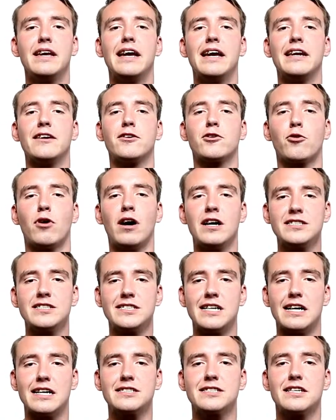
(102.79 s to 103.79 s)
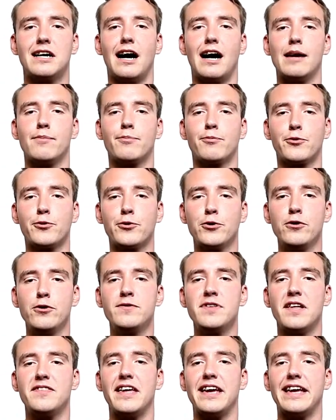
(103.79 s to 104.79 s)
In cross-ex, I
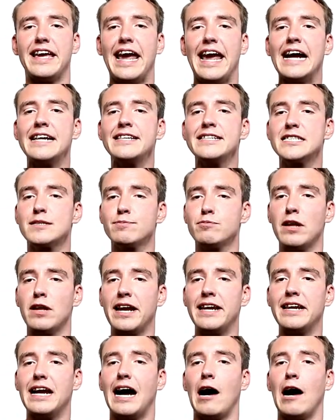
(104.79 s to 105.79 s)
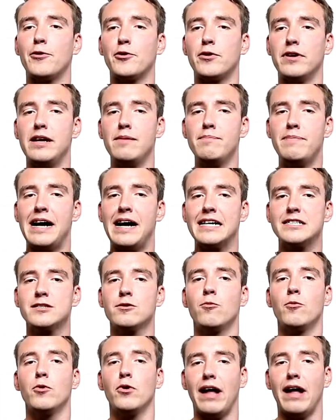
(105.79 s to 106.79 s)
prove that they can't explain how their impact
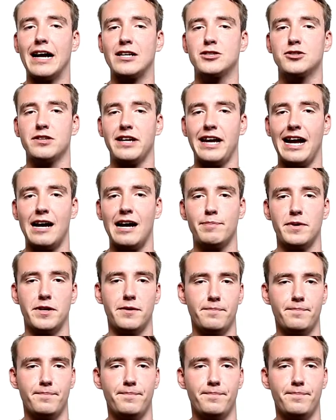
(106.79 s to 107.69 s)
will actually happen.